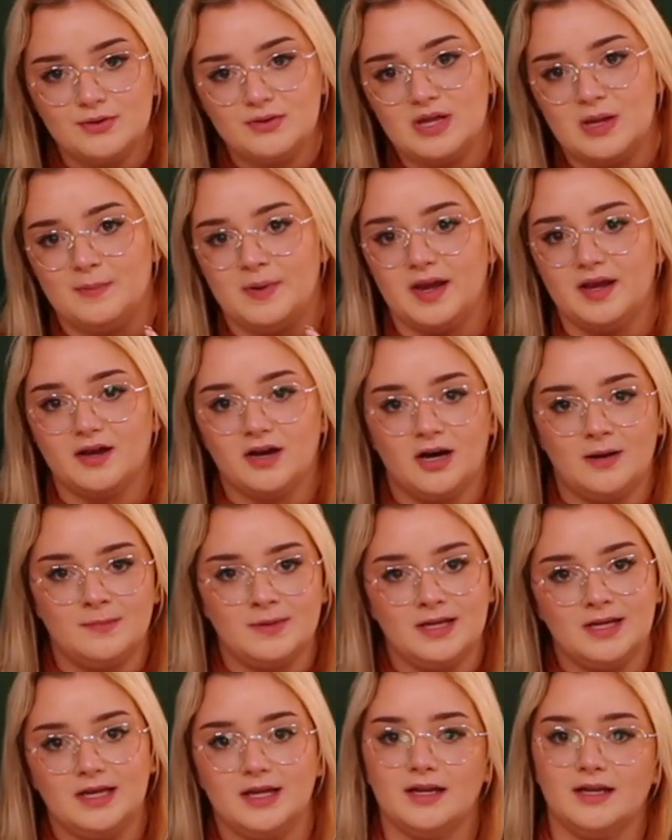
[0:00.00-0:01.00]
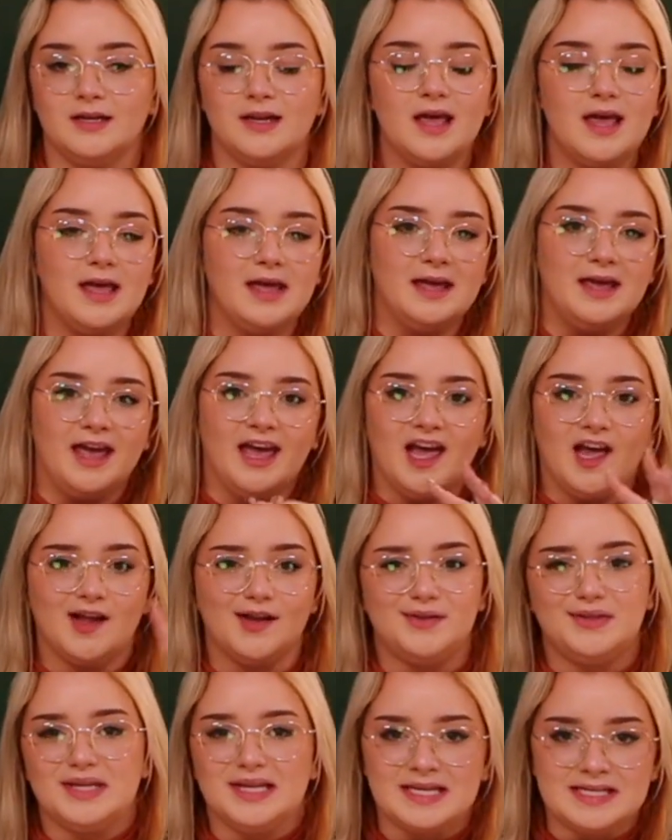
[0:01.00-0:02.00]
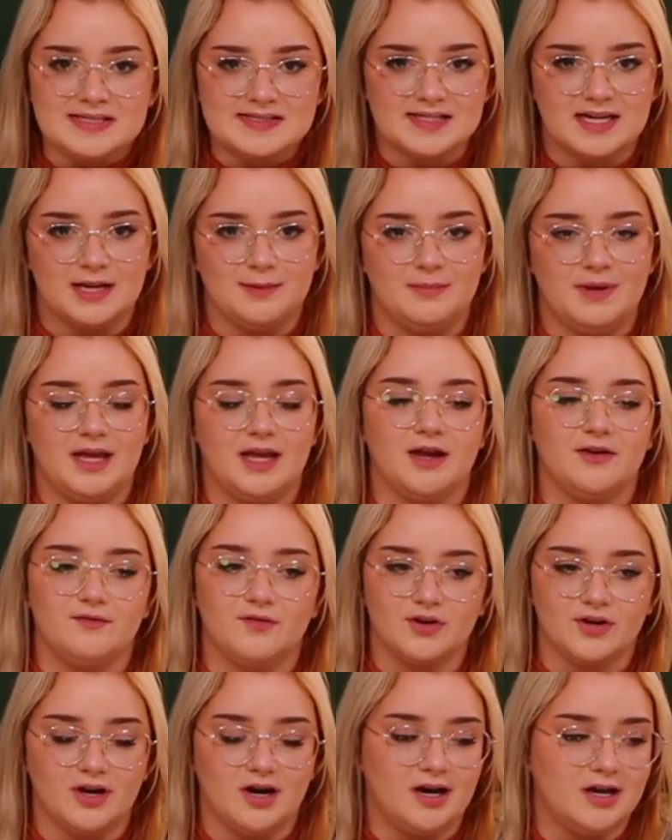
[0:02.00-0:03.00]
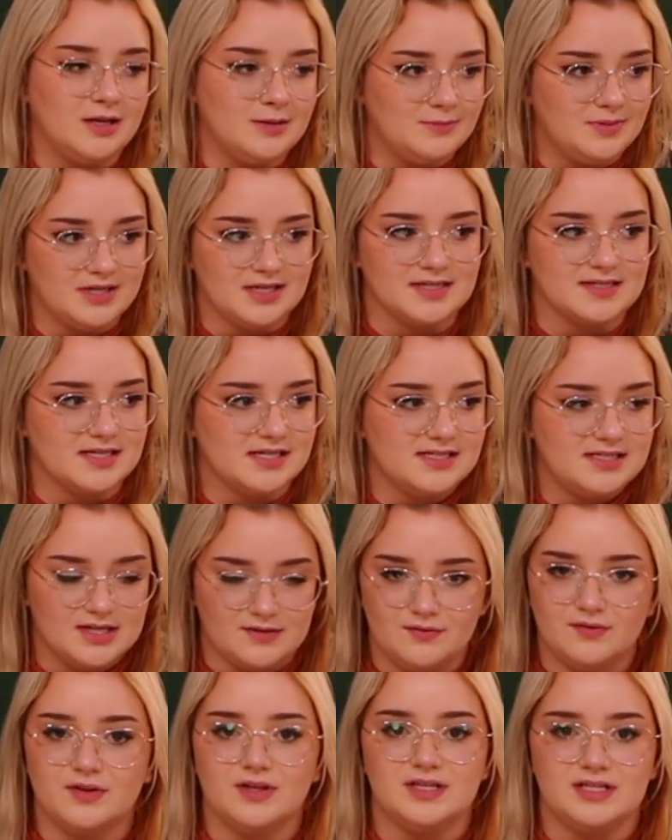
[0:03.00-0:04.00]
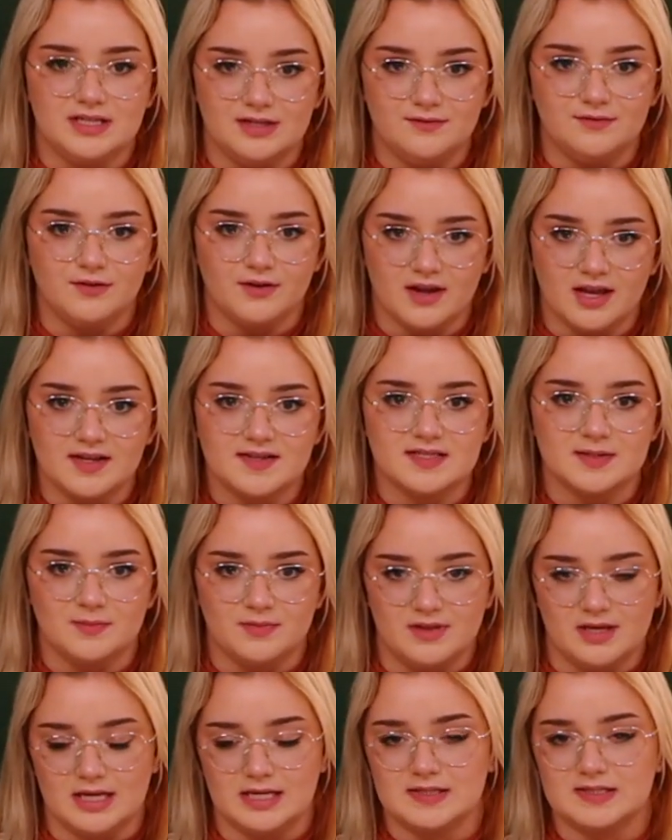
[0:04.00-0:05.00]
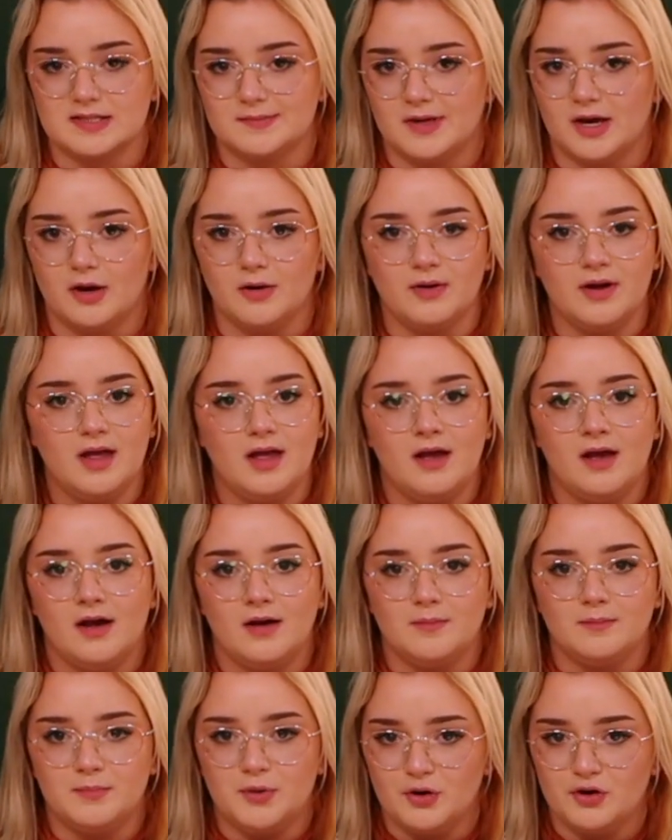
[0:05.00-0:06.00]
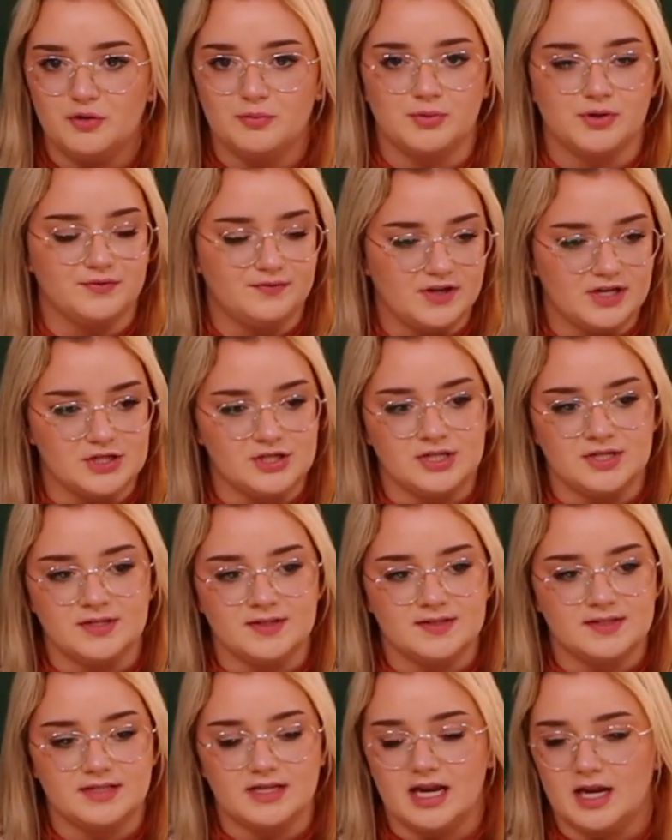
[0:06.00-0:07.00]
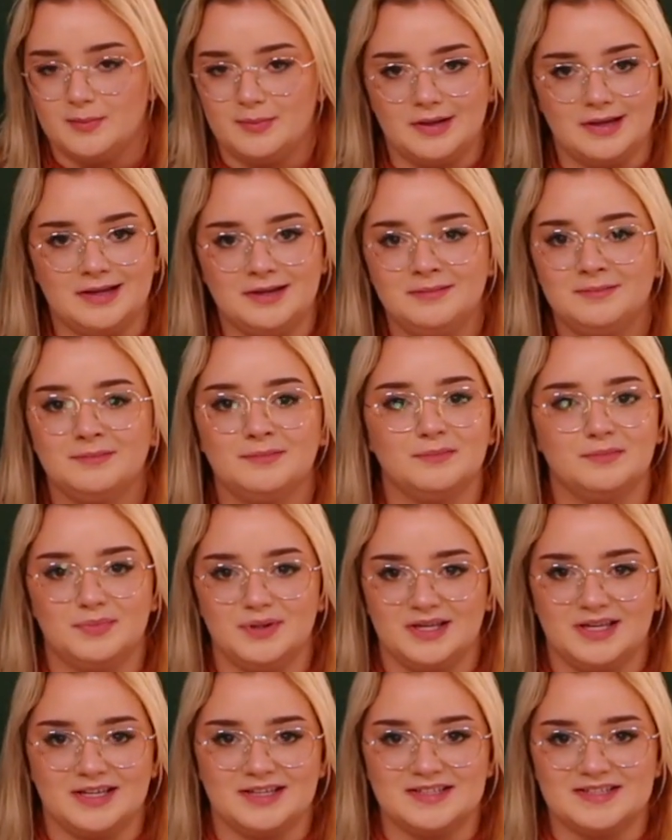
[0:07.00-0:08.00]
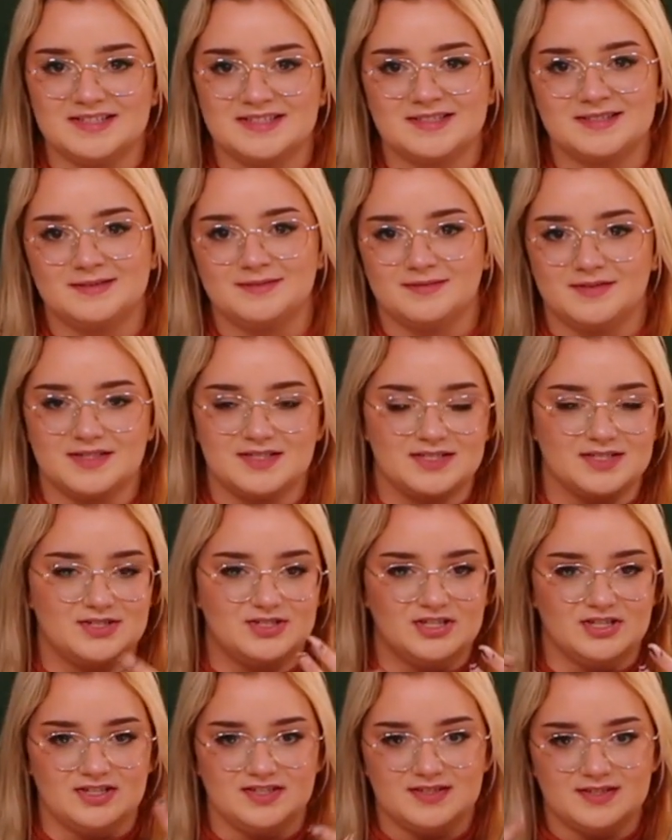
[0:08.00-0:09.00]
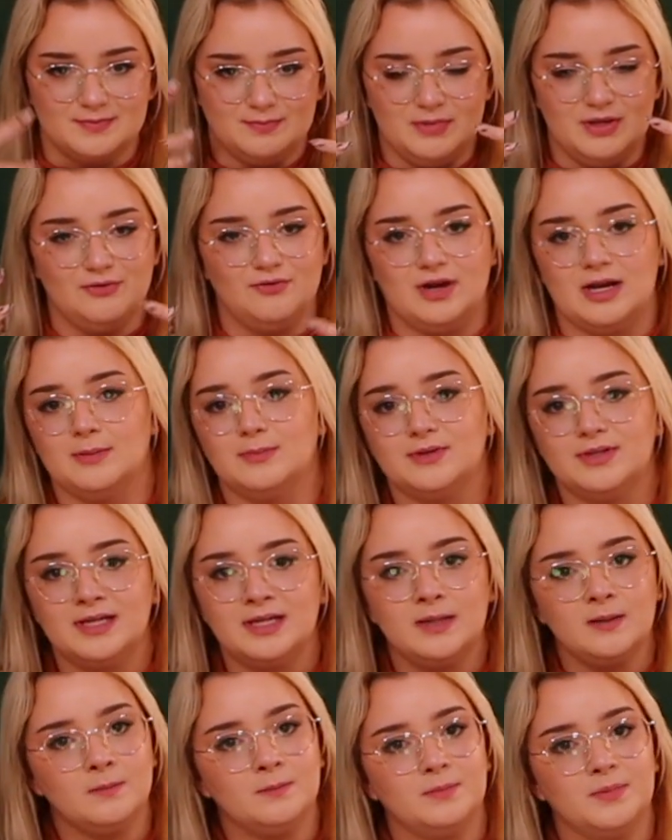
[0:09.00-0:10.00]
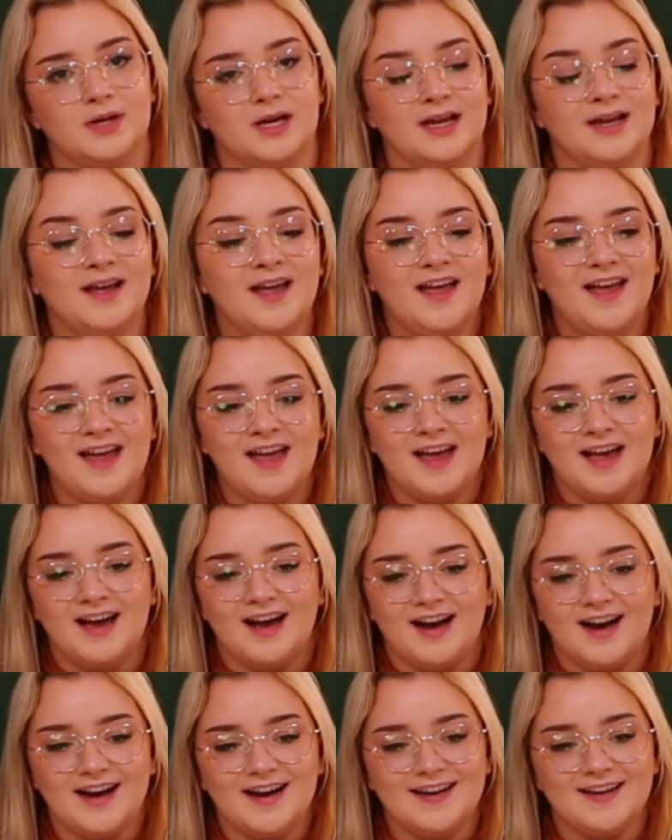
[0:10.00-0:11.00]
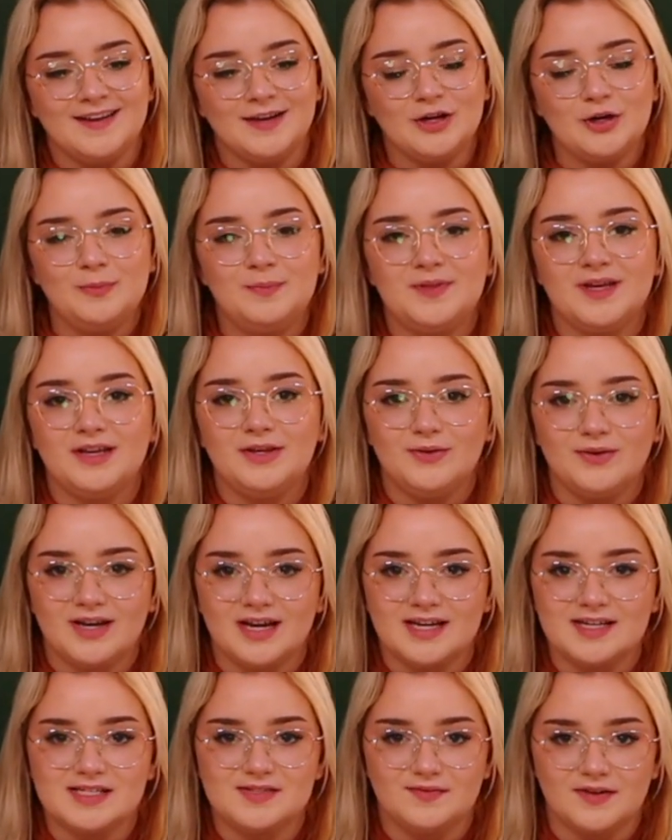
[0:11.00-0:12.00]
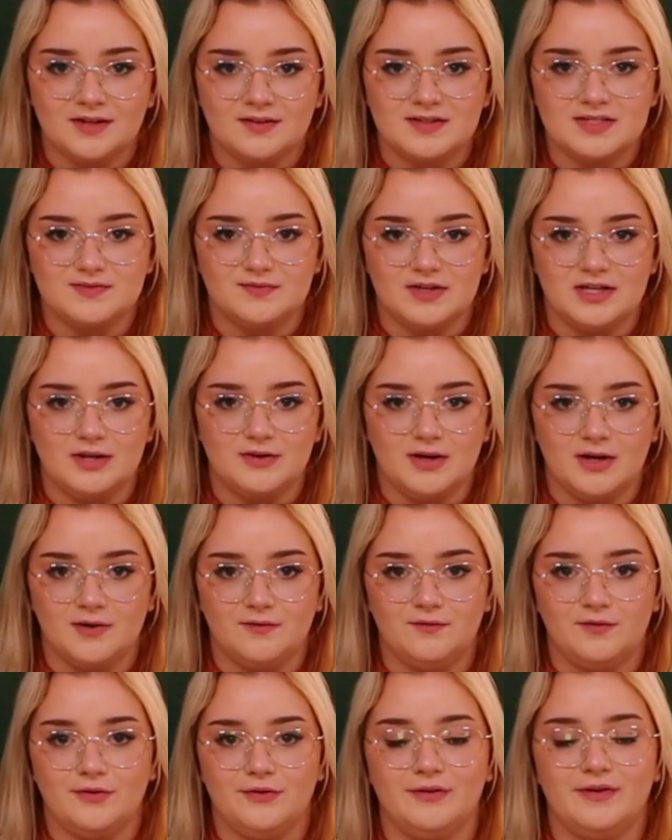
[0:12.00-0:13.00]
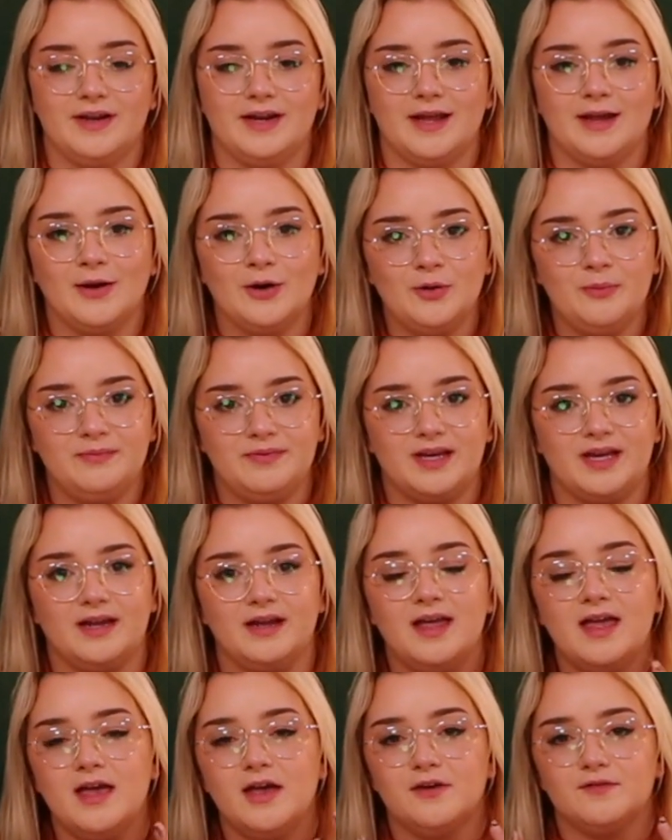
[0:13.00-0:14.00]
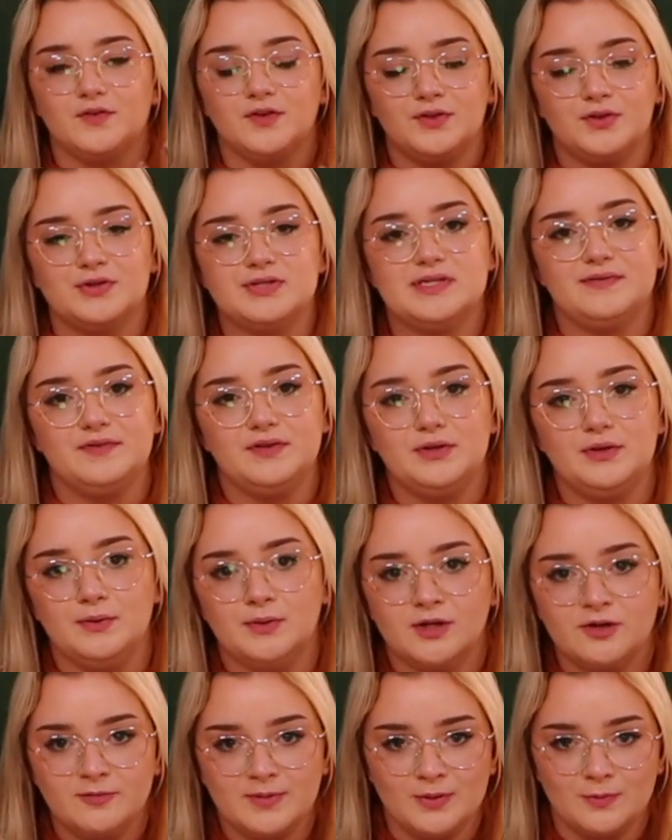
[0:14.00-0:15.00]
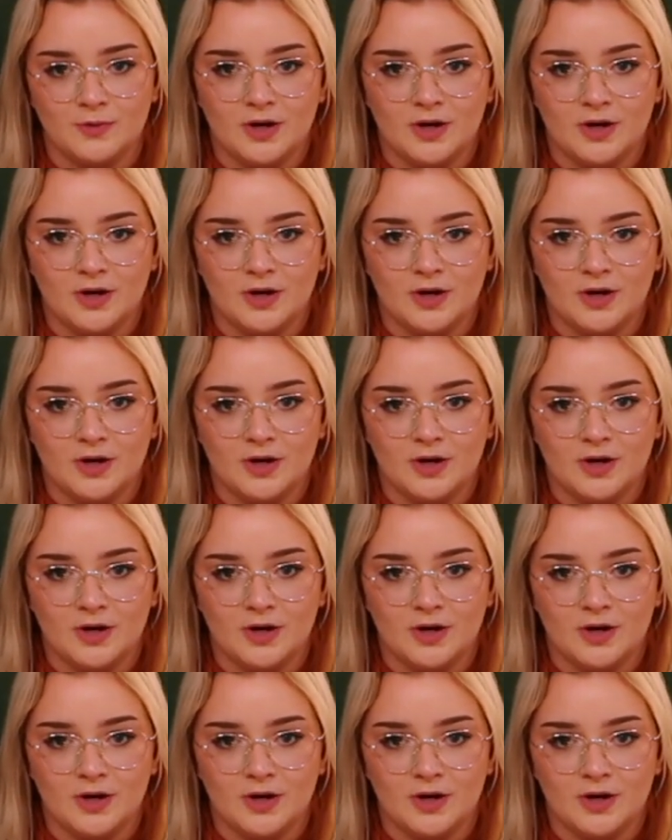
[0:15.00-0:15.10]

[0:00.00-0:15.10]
They may comment and add things that I may have forgotten, because I definitely did forget some things about both professions, I bet, because this is just me rambling. But I hope that you guys found this video helpful, and I hope that for those of you who have been